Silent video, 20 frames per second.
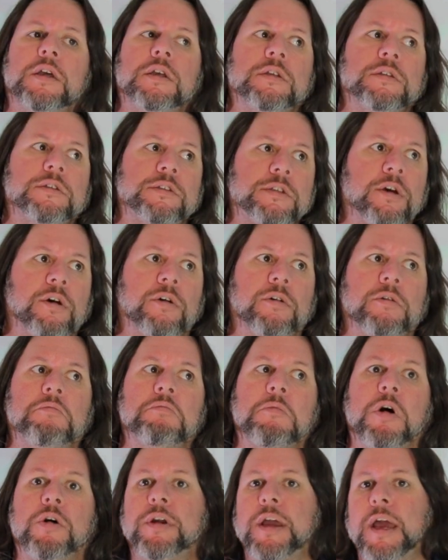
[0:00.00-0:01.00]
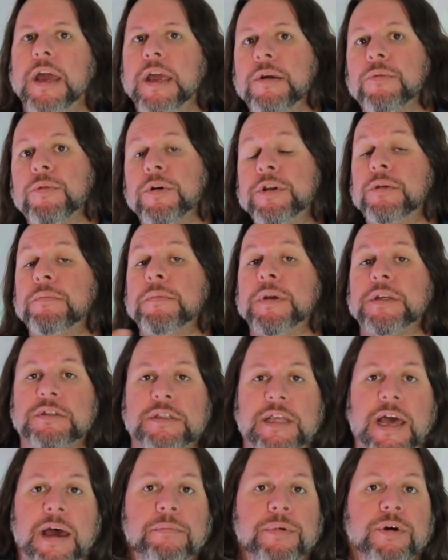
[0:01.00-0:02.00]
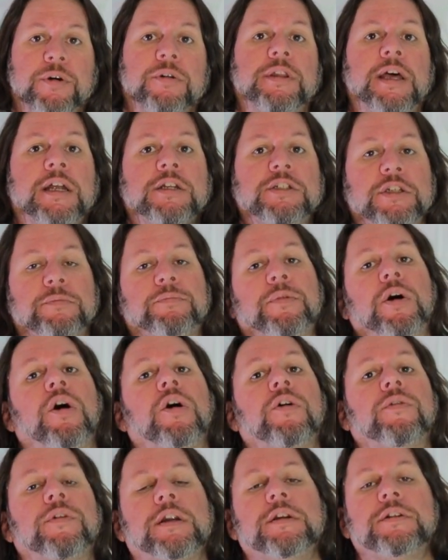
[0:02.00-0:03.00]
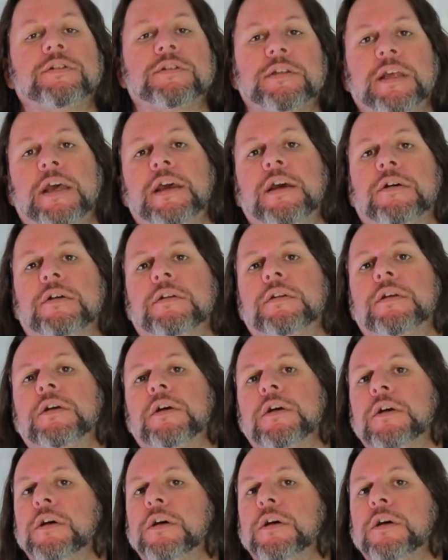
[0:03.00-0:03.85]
So, okay, well, you missed that boat. That ship already sailed.